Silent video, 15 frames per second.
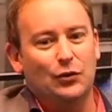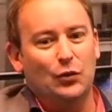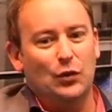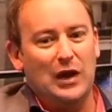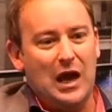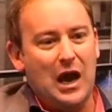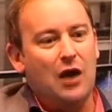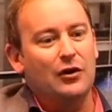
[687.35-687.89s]

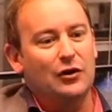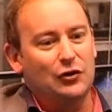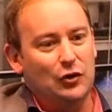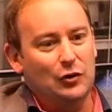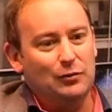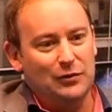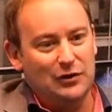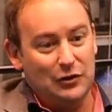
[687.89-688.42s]
we are
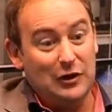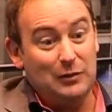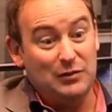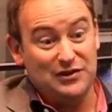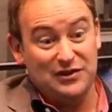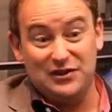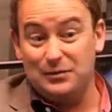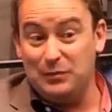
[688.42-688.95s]
a unique
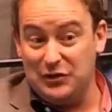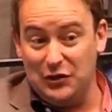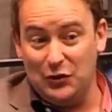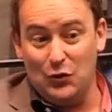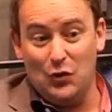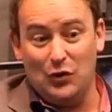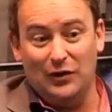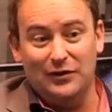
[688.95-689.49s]
business,
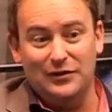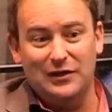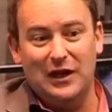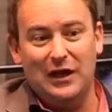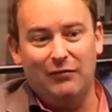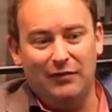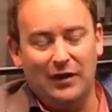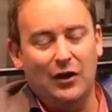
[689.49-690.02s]
especially in Auckland,
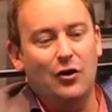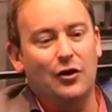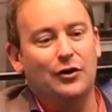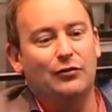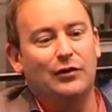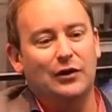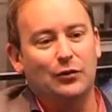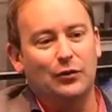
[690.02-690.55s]
to have that
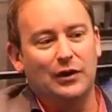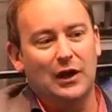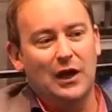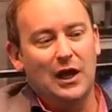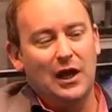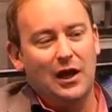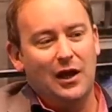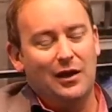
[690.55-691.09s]
kind of record,
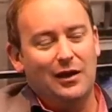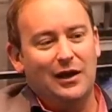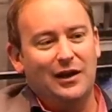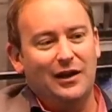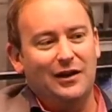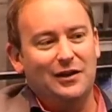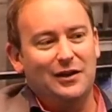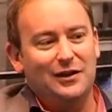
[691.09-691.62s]

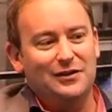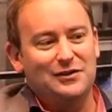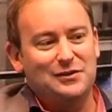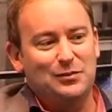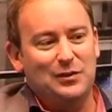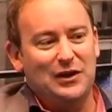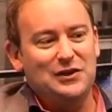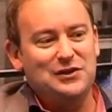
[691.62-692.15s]
and
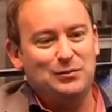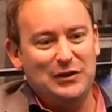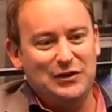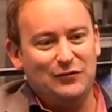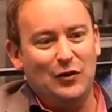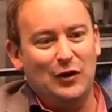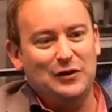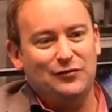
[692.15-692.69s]
it
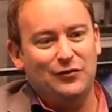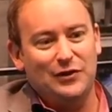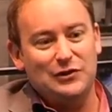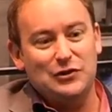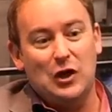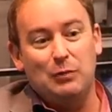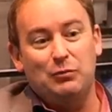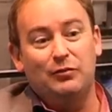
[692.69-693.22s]
speaks volumes for the
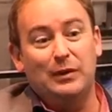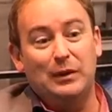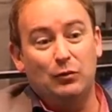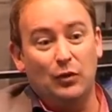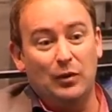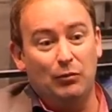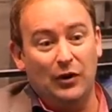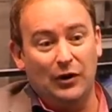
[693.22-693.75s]
type of
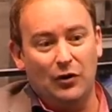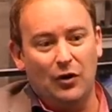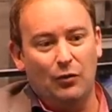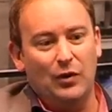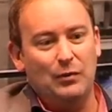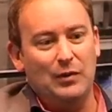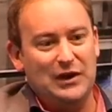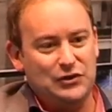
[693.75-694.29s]
people we bring
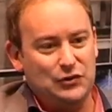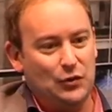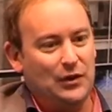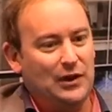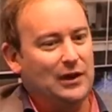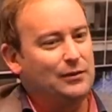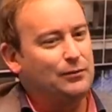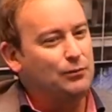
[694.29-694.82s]
on. We make sure
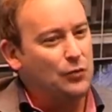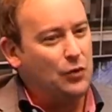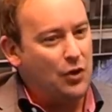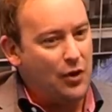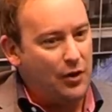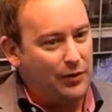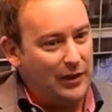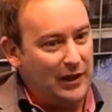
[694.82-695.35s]
that
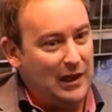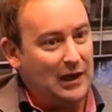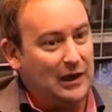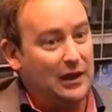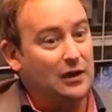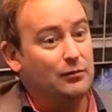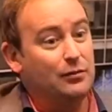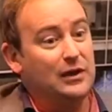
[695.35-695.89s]
they are
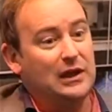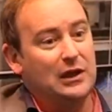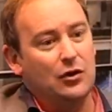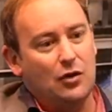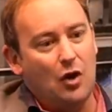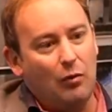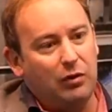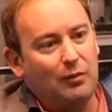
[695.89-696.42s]
going to be
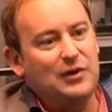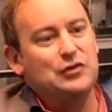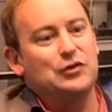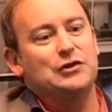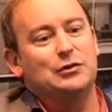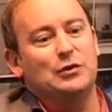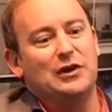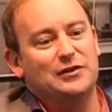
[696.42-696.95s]

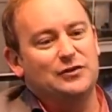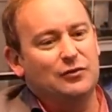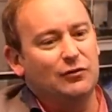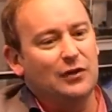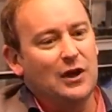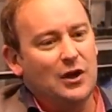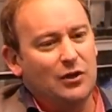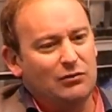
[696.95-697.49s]
complementary to our sort
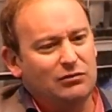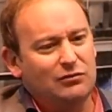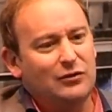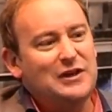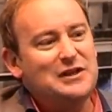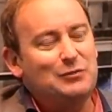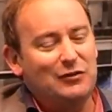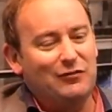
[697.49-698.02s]
of
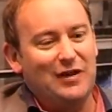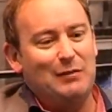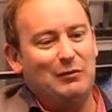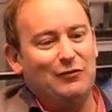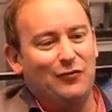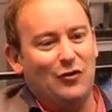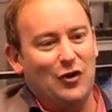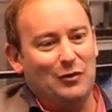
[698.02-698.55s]
reasonably
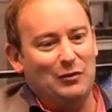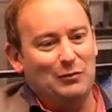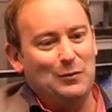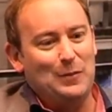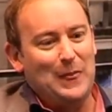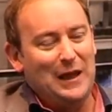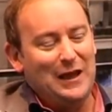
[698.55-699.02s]
family environment.